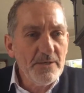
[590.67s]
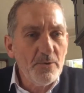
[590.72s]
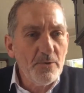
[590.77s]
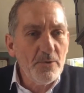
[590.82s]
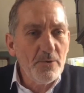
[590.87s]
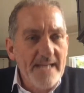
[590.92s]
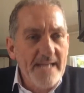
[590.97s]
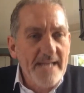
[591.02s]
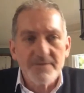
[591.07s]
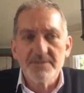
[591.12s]

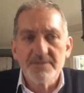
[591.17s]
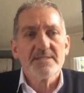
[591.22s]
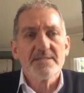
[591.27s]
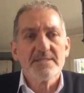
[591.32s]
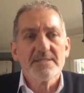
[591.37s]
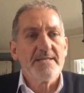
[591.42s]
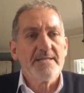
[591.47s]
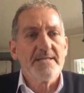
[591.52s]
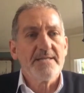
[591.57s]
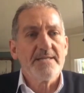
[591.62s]
all get on the
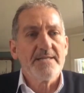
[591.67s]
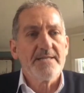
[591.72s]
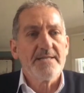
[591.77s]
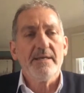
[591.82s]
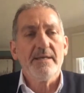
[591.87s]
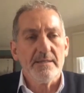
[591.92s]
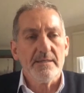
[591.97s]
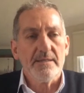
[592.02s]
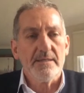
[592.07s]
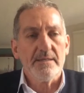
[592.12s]
same
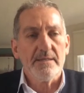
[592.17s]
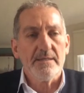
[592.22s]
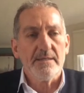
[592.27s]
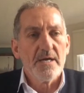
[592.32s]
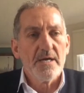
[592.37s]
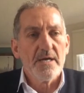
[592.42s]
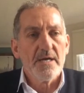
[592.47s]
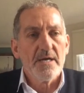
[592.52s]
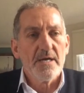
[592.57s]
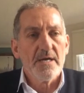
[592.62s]
page
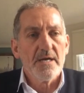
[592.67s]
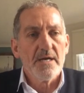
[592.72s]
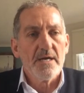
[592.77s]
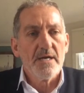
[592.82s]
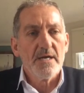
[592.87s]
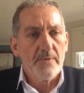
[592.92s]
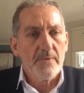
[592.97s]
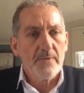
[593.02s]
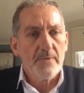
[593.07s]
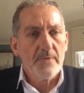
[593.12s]
about
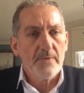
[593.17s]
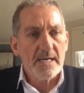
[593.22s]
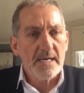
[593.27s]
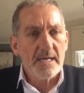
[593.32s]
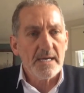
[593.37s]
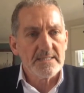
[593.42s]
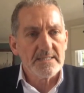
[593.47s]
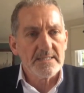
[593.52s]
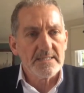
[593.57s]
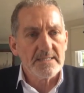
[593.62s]
what really
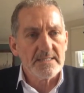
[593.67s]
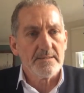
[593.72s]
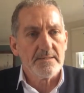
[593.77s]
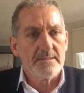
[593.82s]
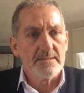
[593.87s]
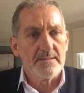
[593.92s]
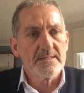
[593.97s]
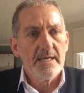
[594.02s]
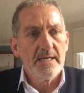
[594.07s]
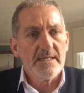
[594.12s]

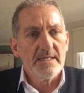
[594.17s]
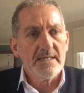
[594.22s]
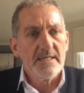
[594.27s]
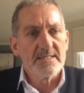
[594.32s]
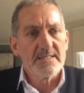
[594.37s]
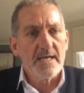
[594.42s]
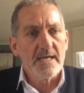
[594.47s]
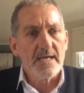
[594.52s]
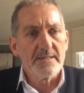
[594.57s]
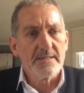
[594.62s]
matters
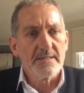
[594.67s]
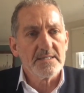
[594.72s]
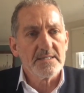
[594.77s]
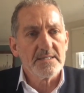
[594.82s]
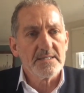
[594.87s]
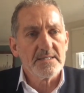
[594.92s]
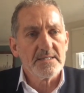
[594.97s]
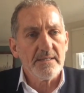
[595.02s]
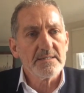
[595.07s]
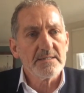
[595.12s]
inside this
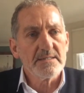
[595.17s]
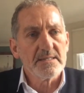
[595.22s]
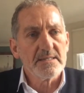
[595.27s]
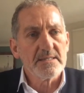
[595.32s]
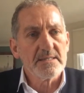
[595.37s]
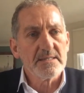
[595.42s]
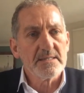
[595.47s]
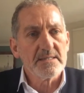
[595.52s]
space,